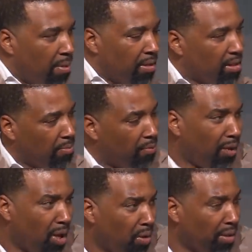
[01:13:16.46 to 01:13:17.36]
and some
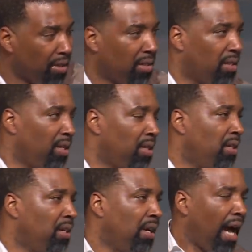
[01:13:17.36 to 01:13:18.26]
flow. And
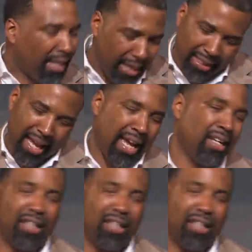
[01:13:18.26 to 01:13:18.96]
I get that.